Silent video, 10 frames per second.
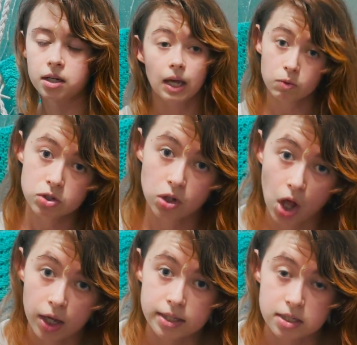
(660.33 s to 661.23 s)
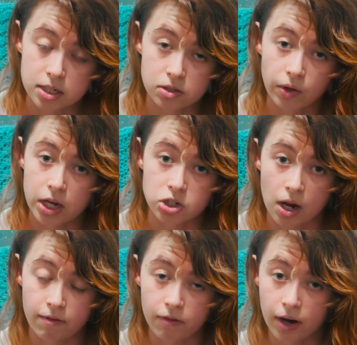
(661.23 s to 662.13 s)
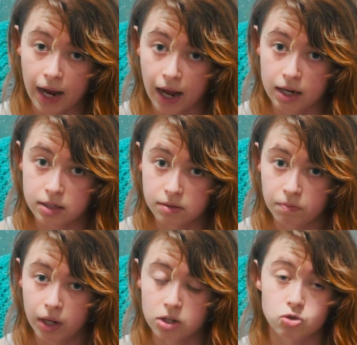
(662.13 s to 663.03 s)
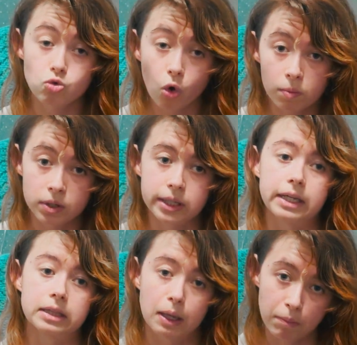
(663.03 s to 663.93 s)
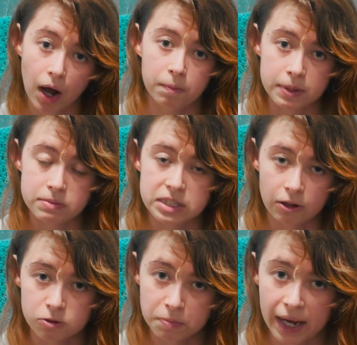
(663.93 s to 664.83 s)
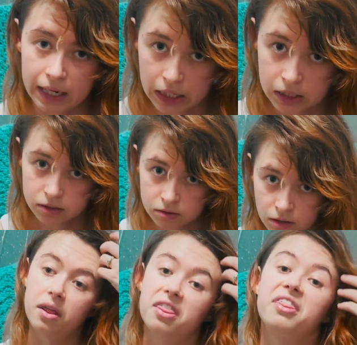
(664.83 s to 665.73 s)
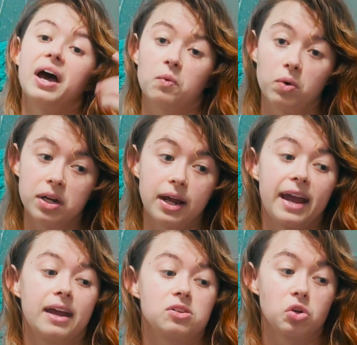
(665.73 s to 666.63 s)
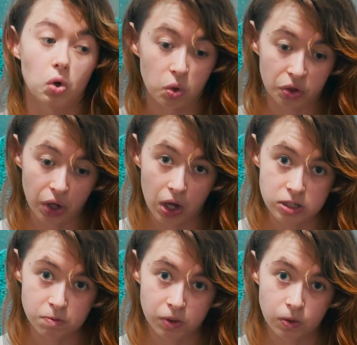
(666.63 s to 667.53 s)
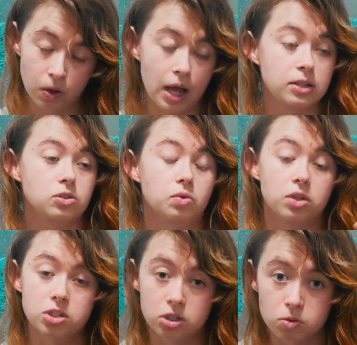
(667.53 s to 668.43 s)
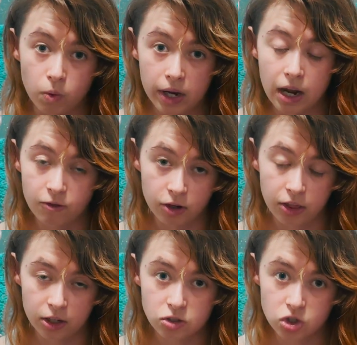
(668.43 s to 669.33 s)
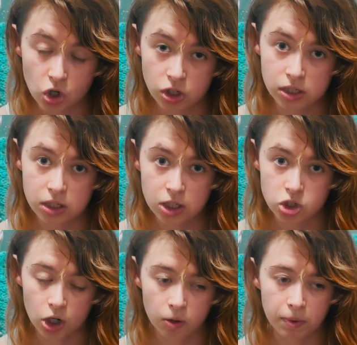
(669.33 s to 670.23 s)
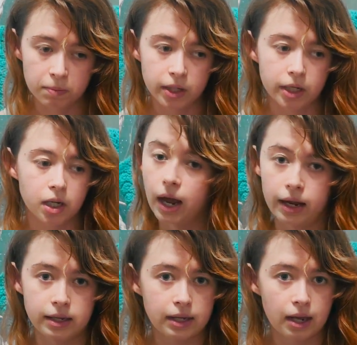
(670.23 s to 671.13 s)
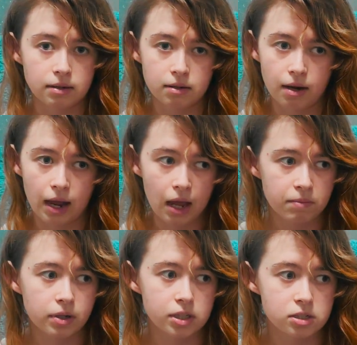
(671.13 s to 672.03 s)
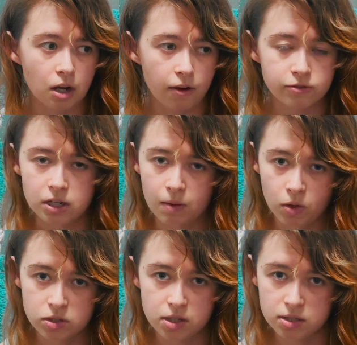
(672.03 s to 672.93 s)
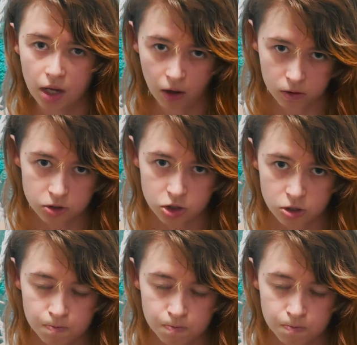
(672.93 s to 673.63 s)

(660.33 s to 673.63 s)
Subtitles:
That was the longest dislocation I've ever had because normally they pop themselves back in. That one, I had to go to the hospital. And so this is when everything started in the Czech Republic. I get ambulanced off to Nemocnice Krč,